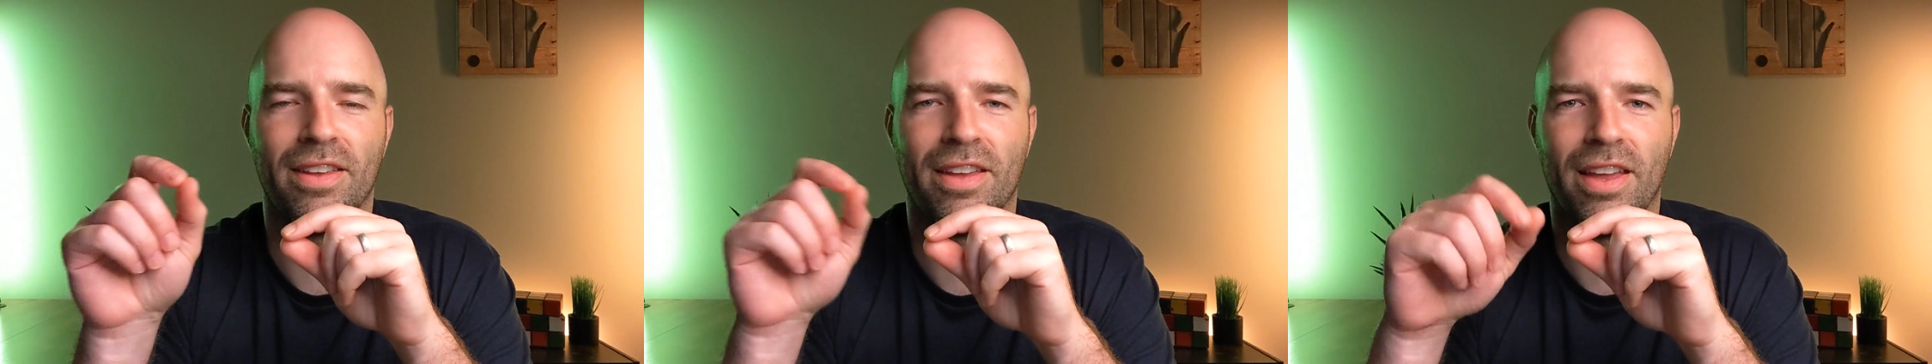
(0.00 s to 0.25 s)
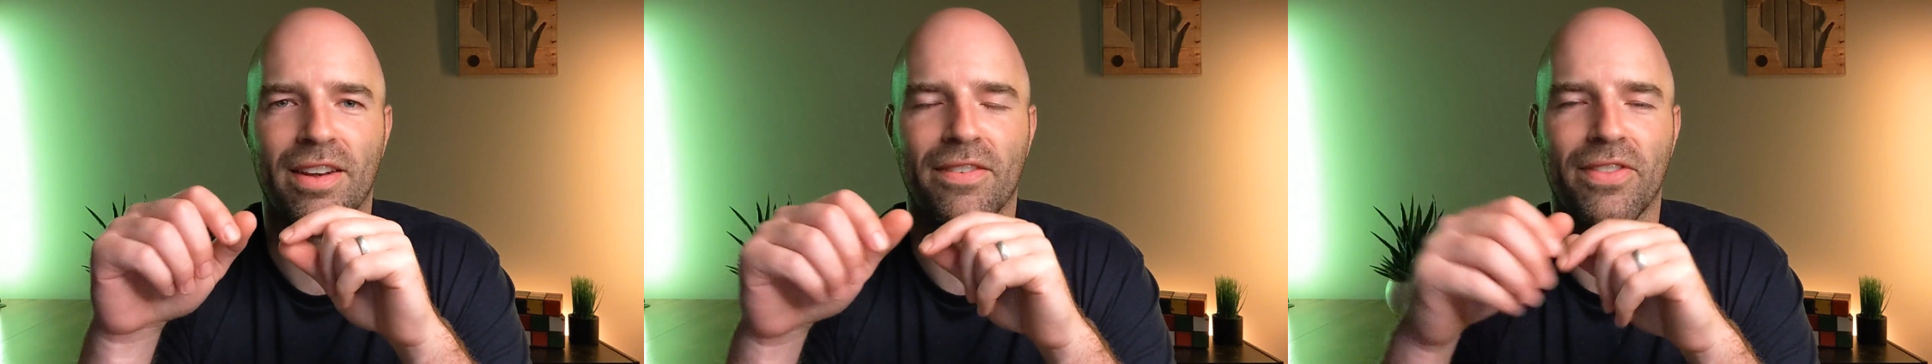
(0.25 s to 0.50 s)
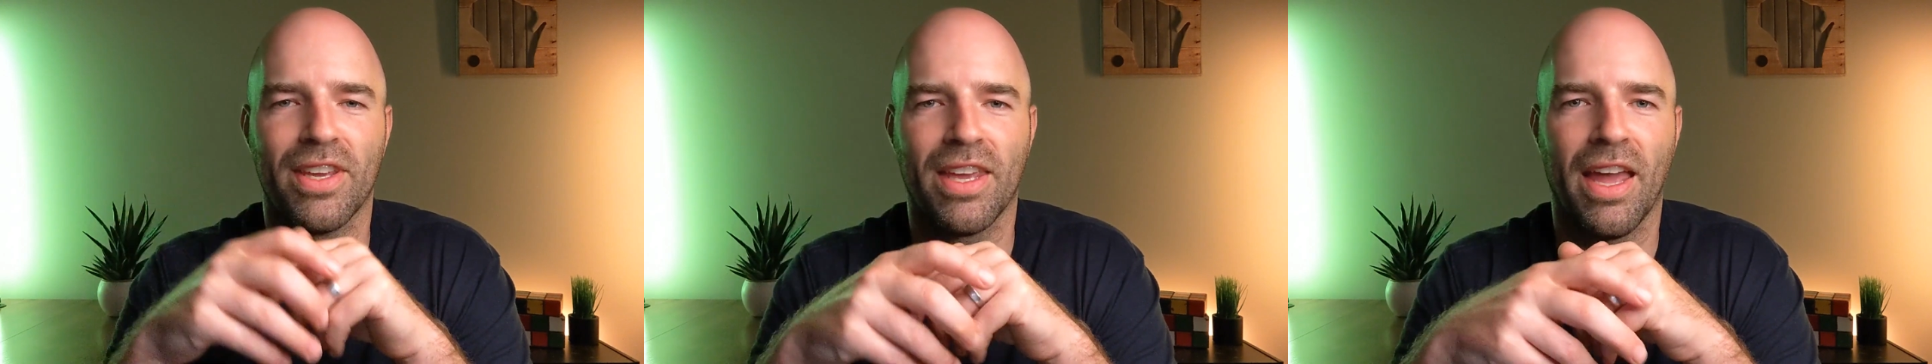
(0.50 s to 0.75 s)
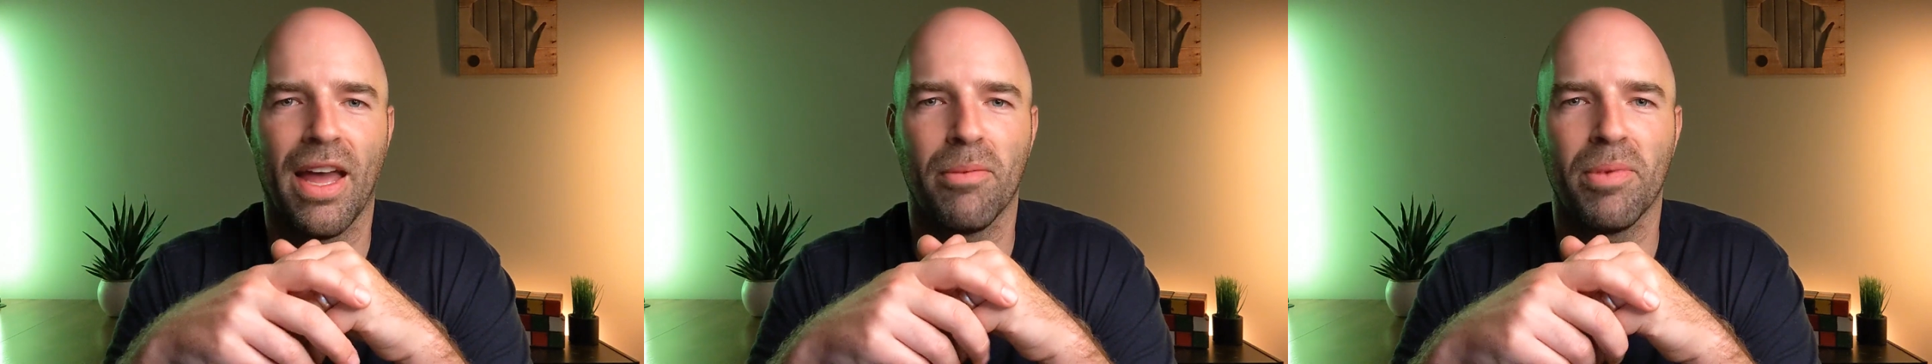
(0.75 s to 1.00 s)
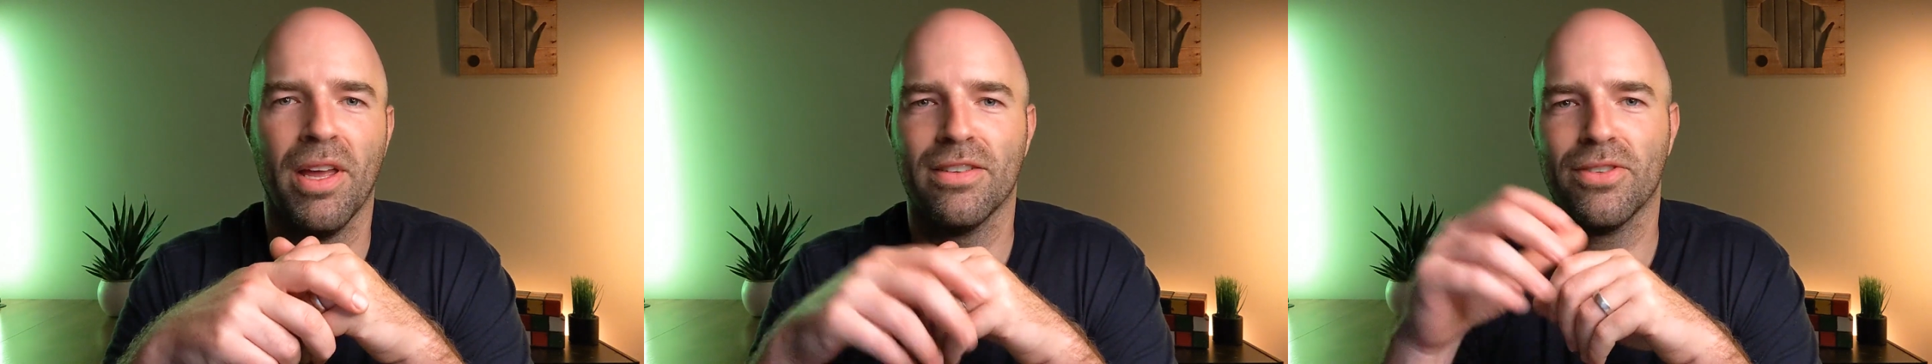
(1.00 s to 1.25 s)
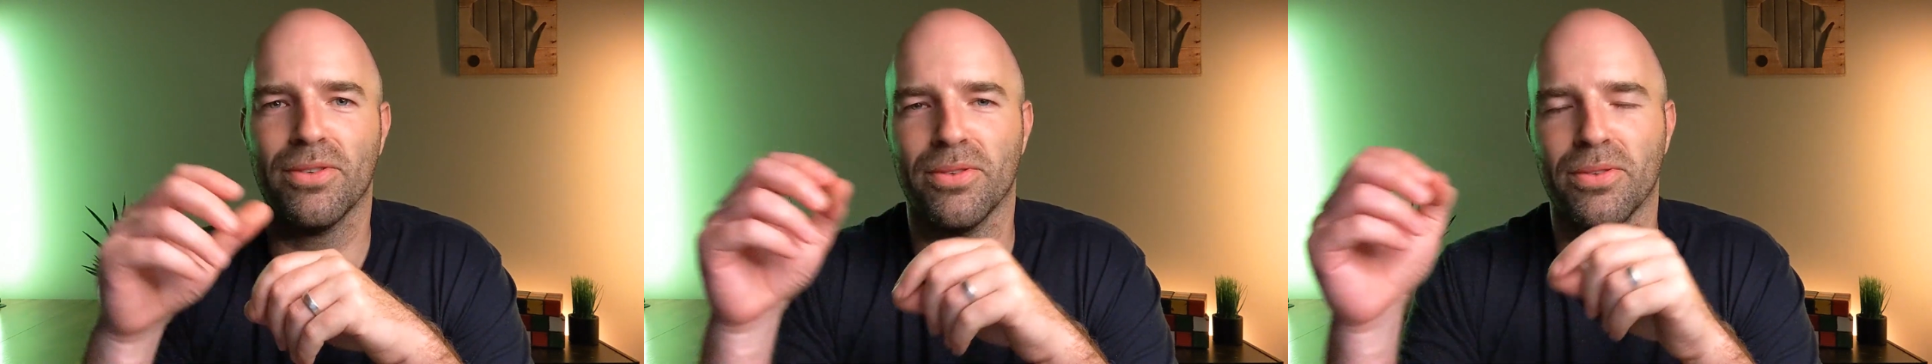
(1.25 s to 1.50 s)
the end of the cap
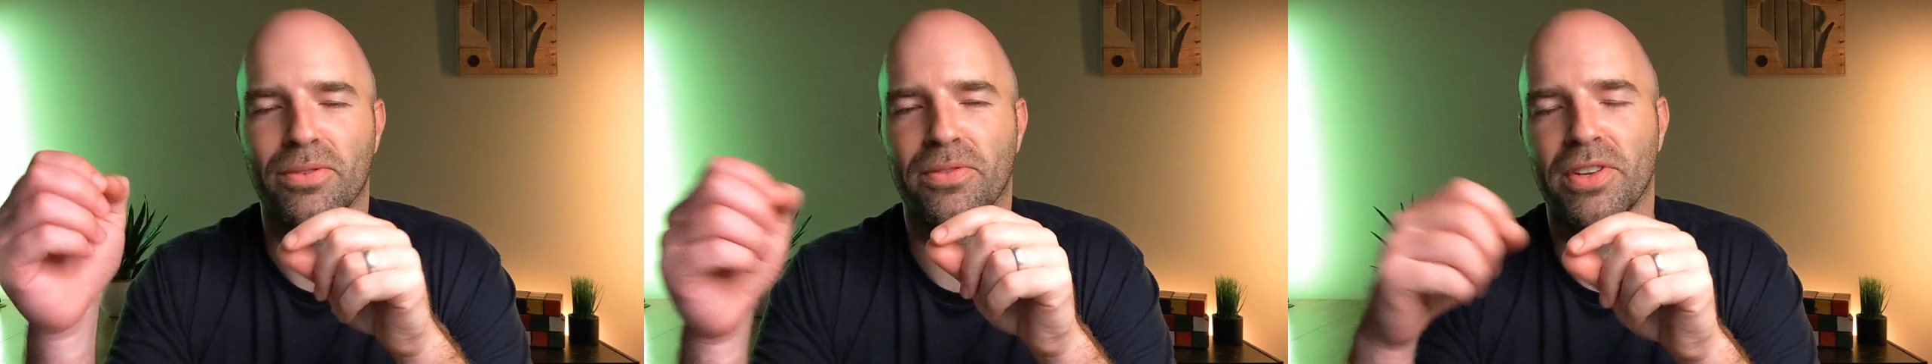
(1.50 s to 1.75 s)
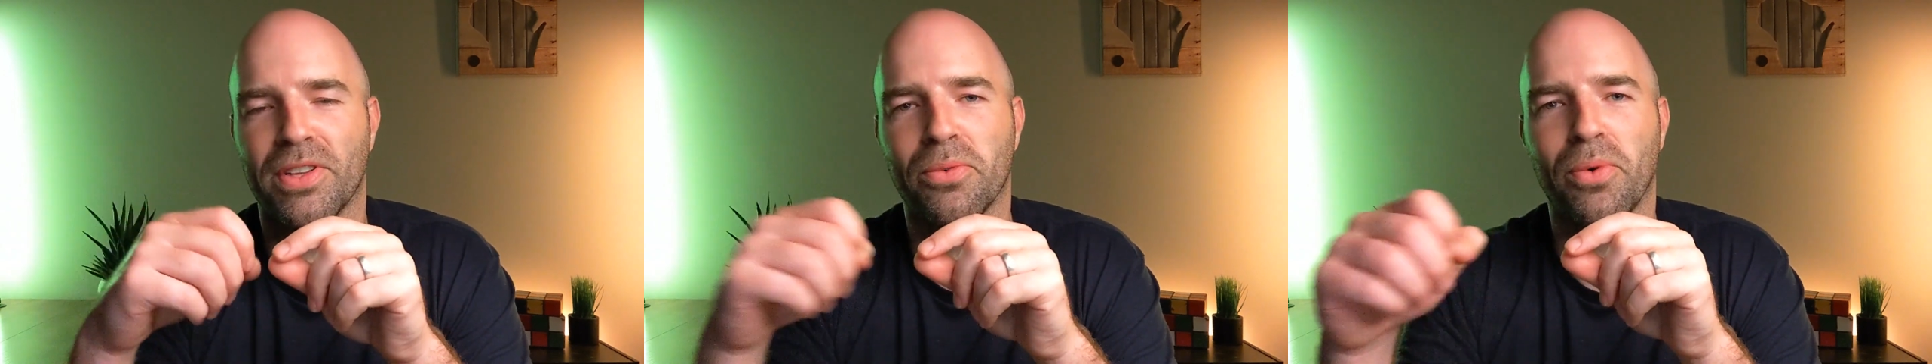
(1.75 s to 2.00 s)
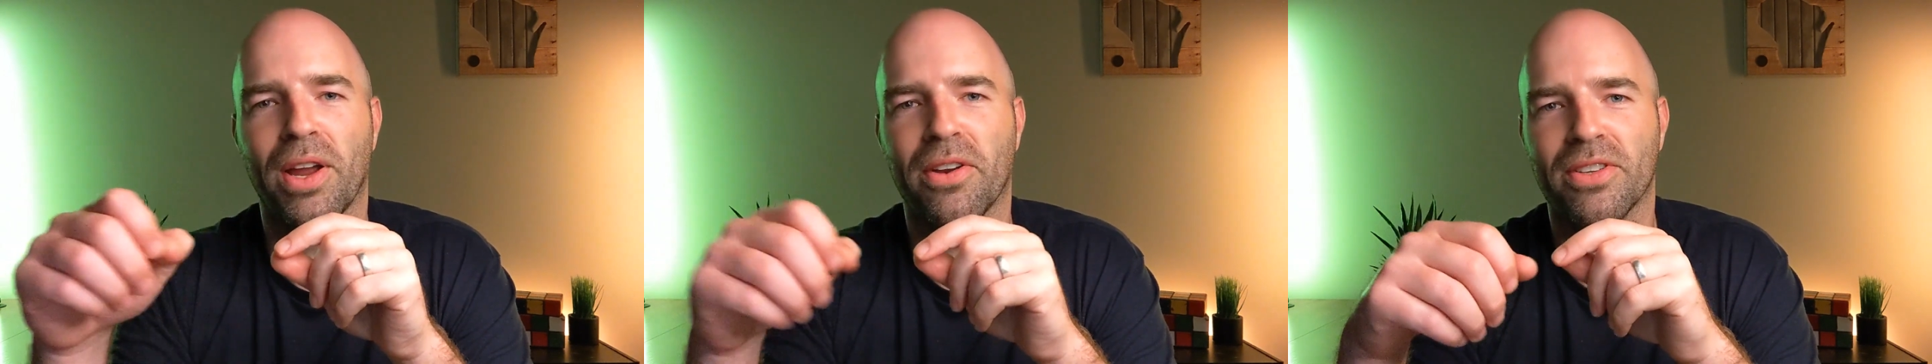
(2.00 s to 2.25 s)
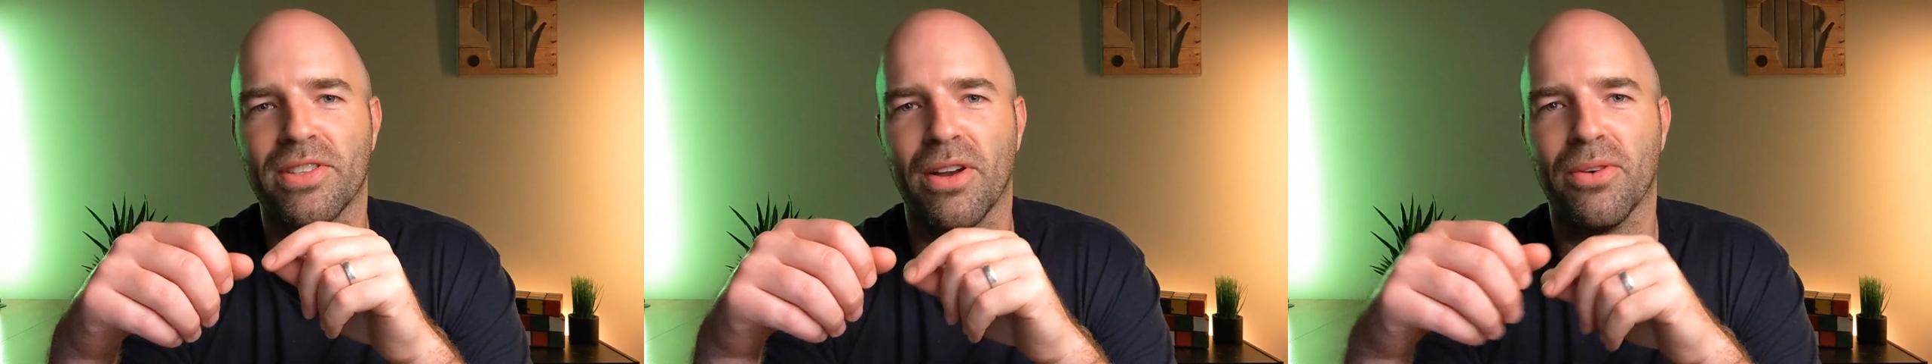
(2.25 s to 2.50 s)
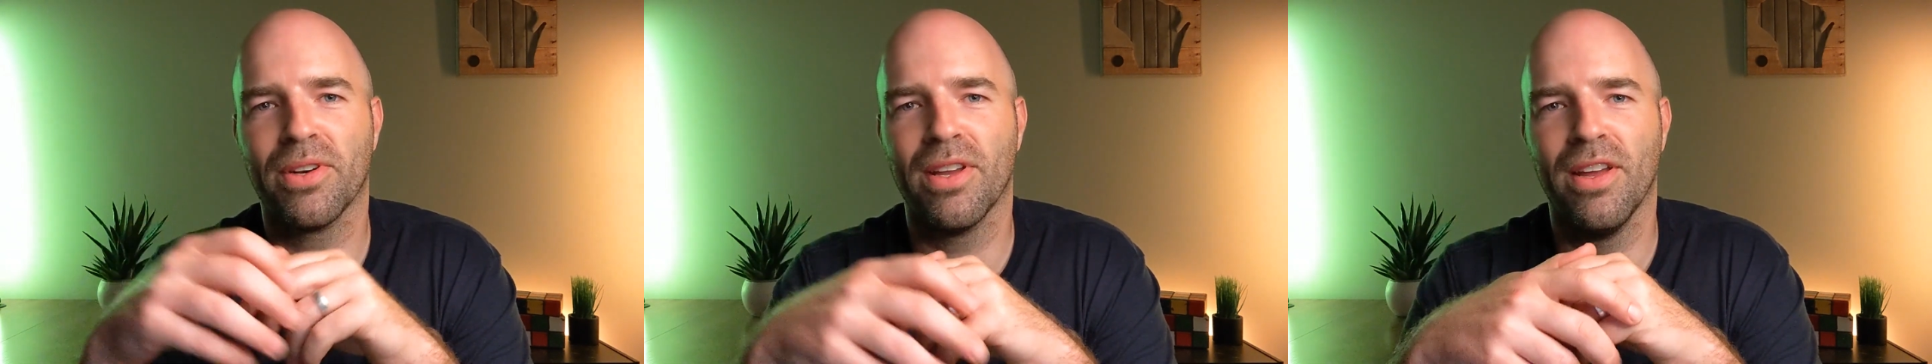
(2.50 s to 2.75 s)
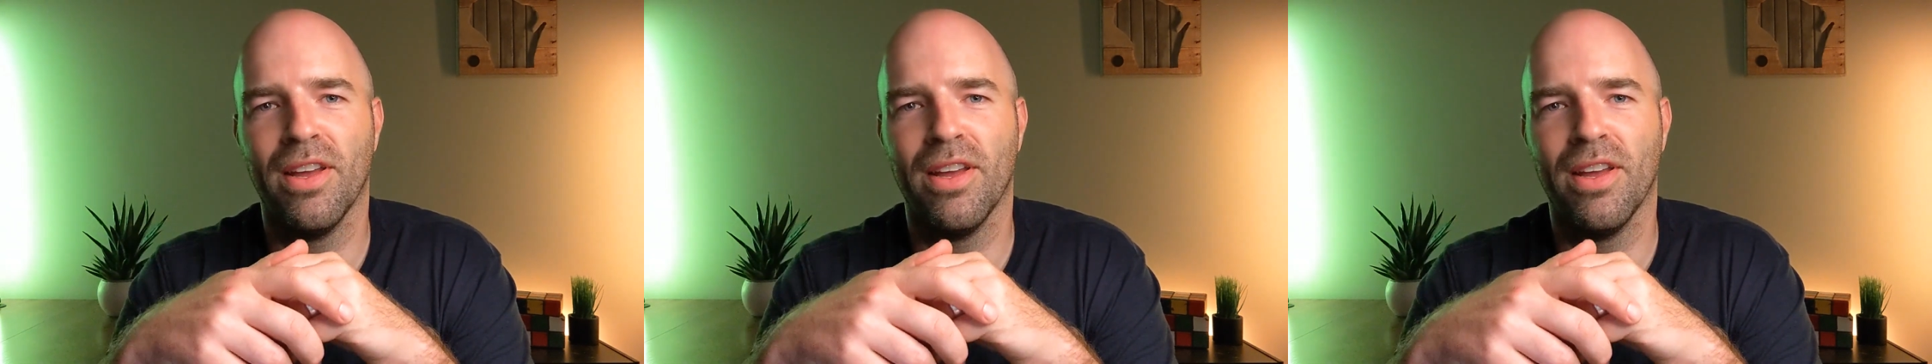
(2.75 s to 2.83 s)
to feed the wires out.